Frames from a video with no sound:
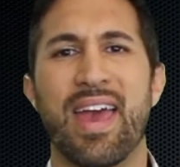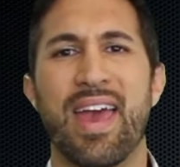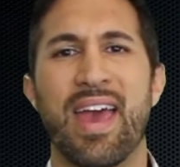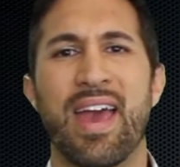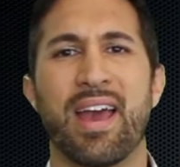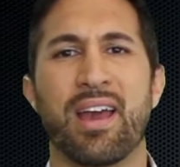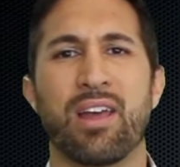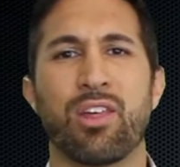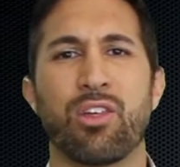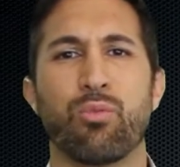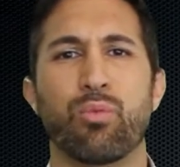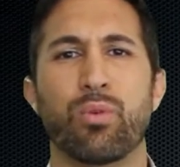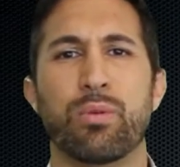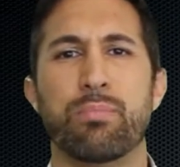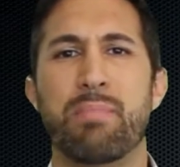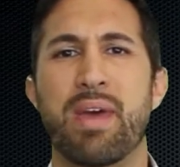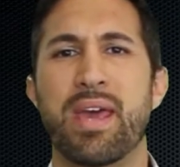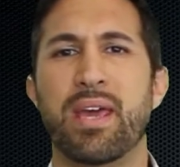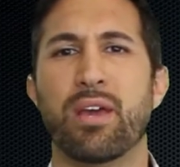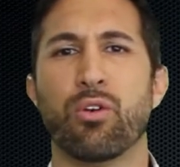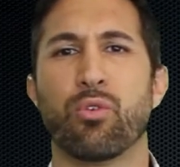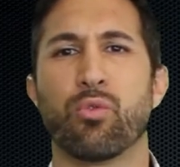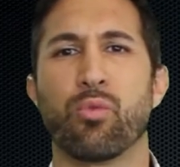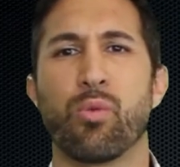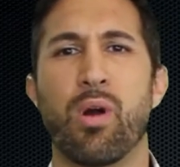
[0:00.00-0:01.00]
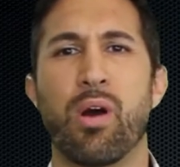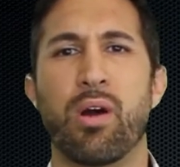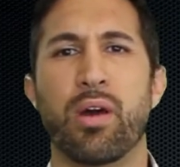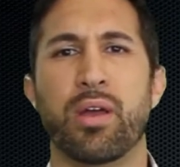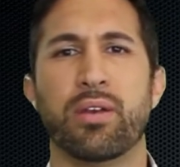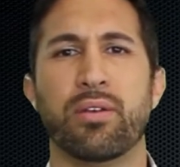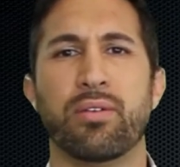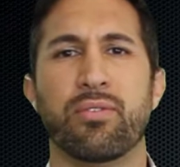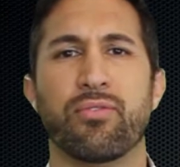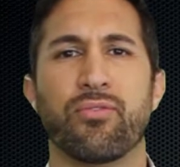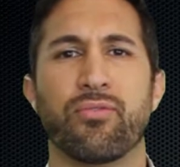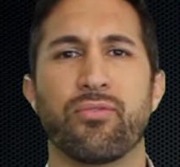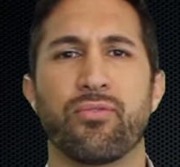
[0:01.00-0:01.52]
X would make a
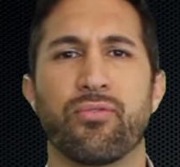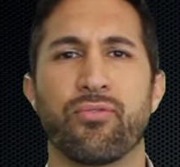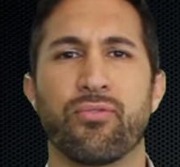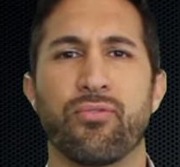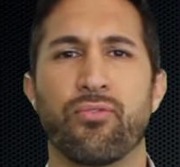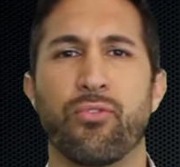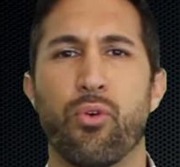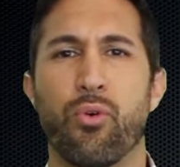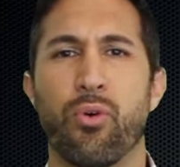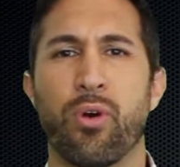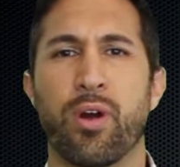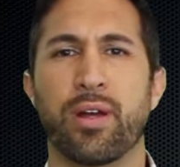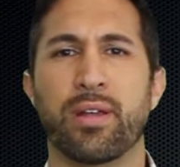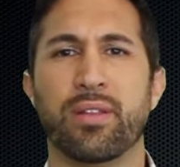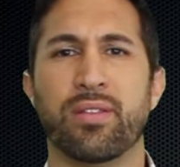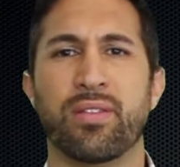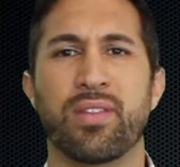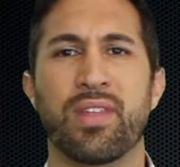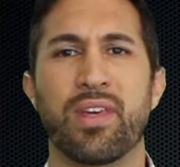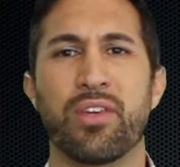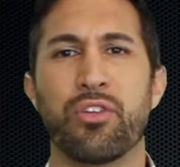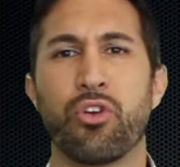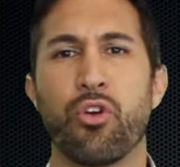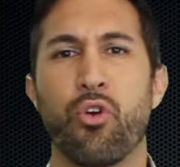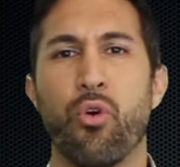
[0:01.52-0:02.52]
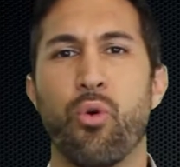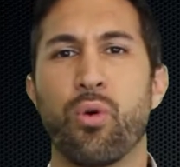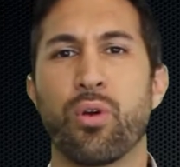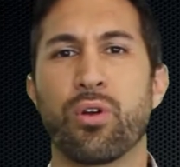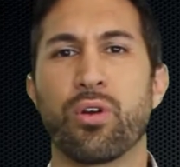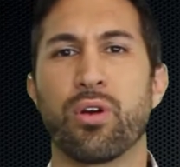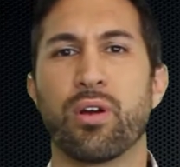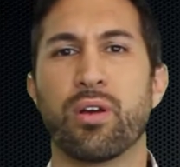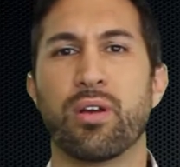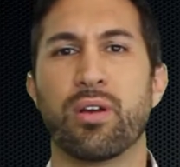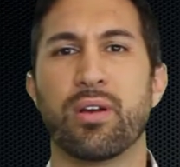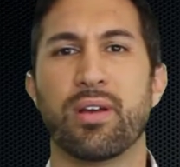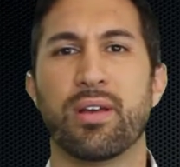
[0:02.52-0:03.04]
run for it this
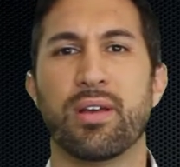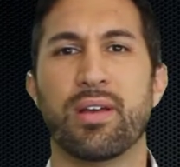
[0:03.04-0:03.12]
quarter.